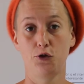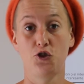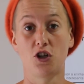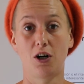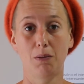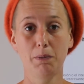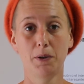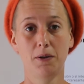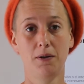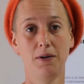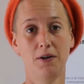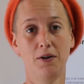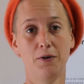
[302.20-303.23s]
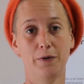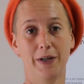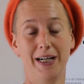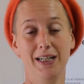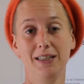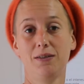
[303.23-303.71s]
job,
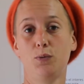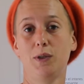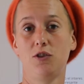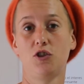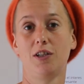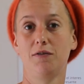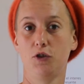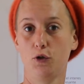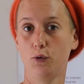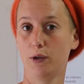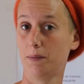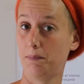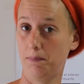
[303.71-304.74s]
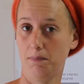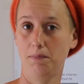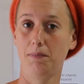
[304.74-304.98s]
right? Which gives you a